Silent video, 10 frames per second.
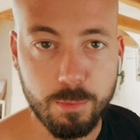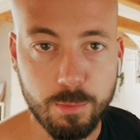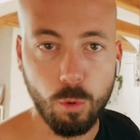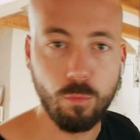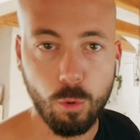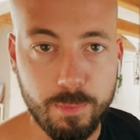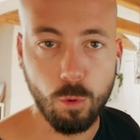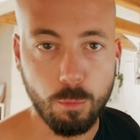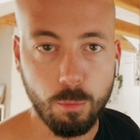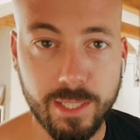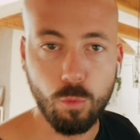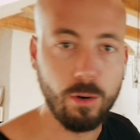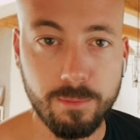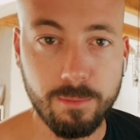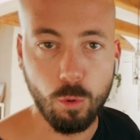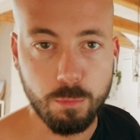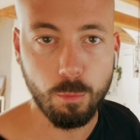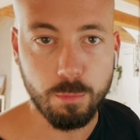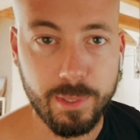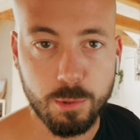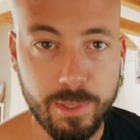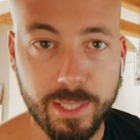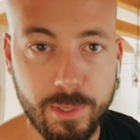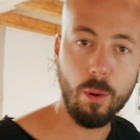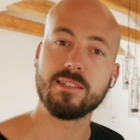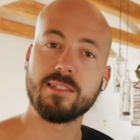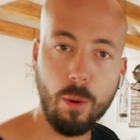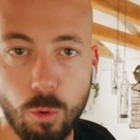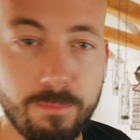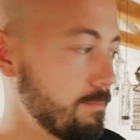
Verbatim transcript: where we'll be going from regular 16:9 into